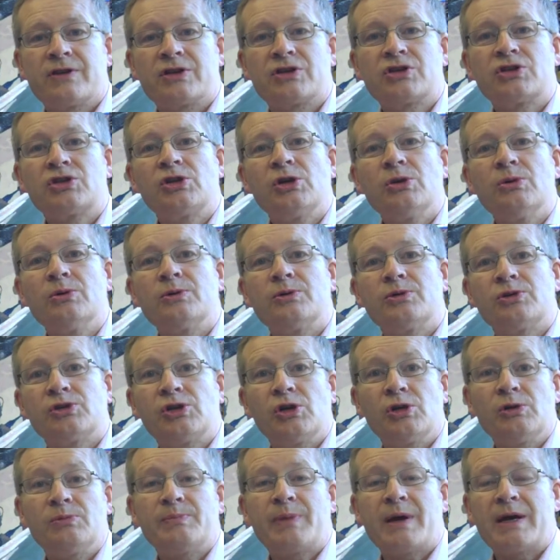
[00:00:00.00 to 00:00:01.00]
The stu
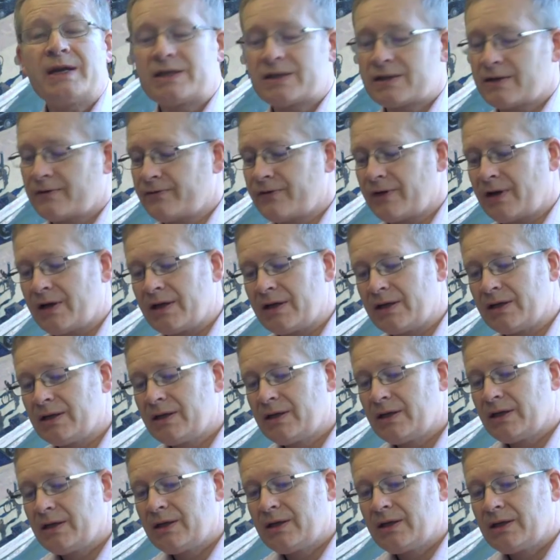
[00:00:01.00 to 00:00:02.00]
student paints have
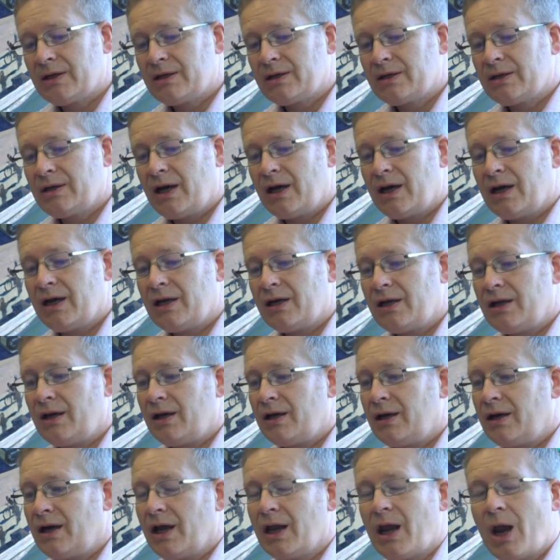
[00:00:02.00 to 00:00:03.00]
a, uh,
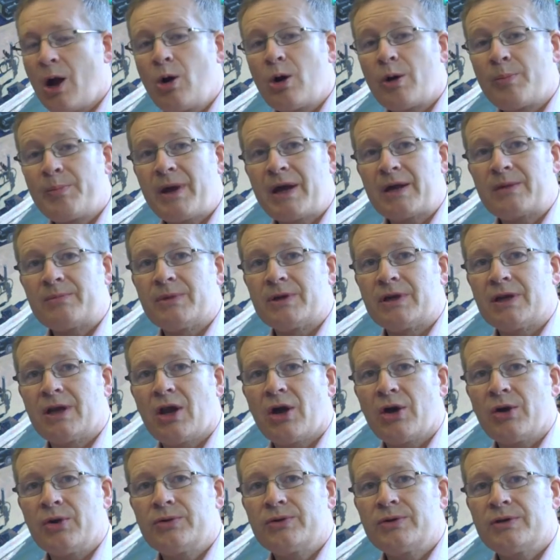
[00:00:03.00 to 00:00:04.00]
a lower pigment
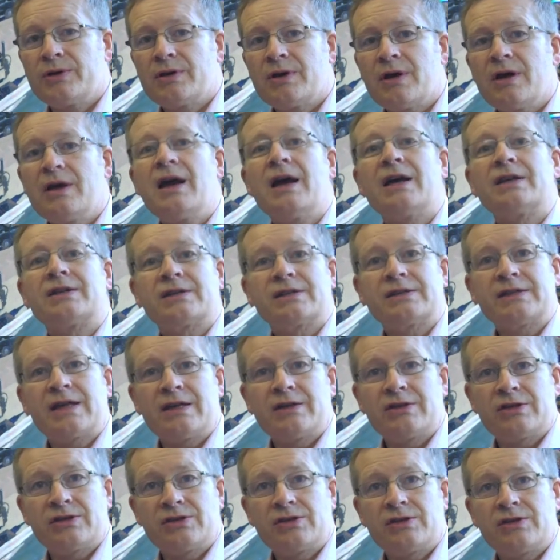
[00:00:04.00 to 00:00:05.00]
load. As I
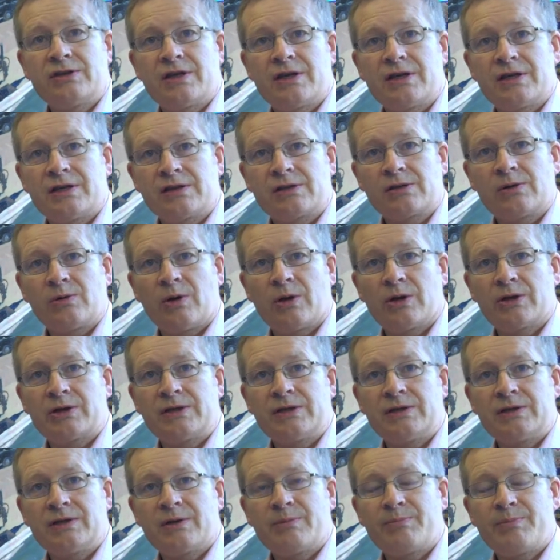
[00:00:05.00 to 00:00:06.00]
said, the, the,
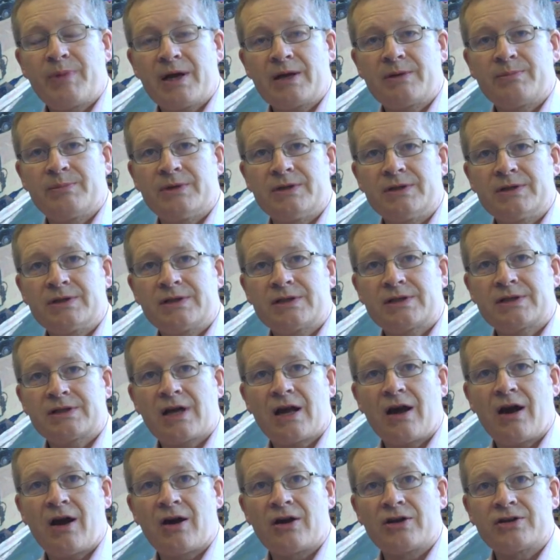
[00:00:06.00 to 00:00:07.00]
quality, the pigments
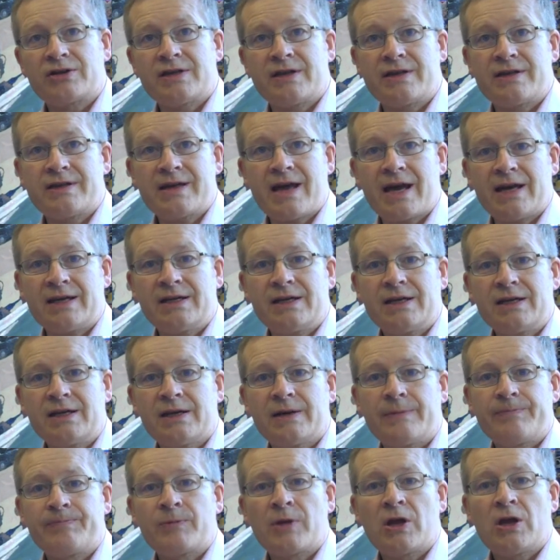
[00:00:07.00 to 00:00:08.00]
are
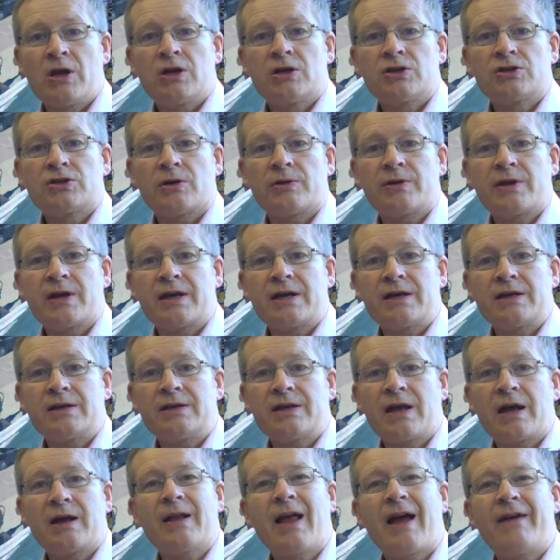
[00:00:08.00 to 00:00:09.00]
synthetic, so they,
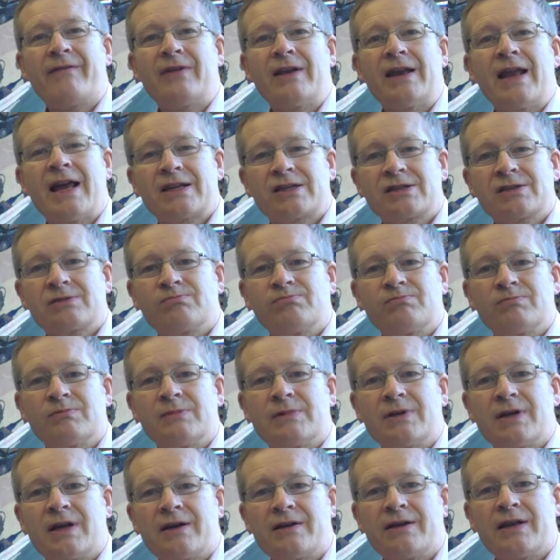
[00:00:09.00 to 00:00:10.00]
they'll have a less,
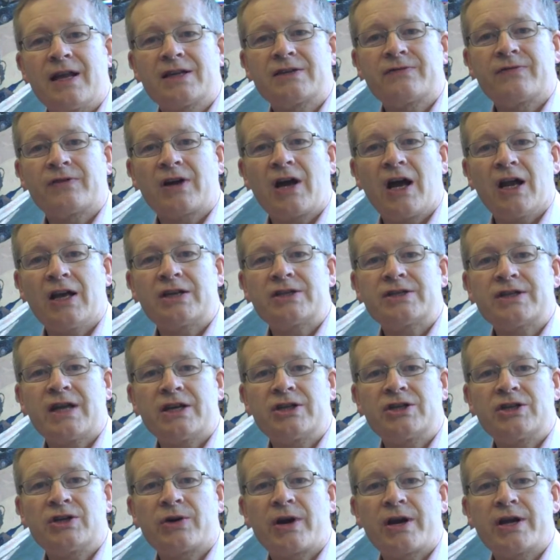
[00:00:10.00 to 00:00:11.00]
uh, less of a colour
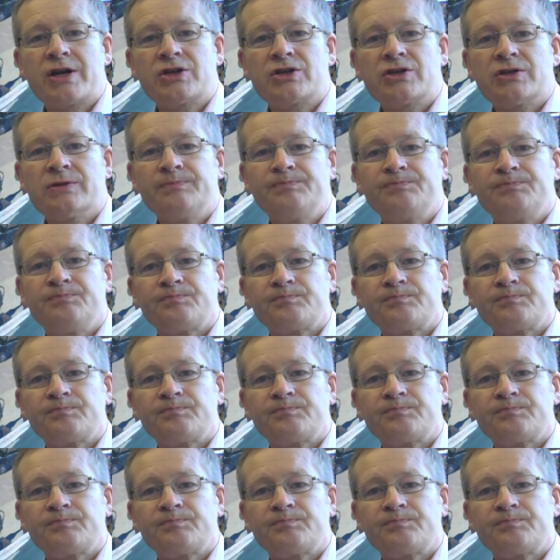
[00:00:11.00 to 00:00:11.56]
saturation.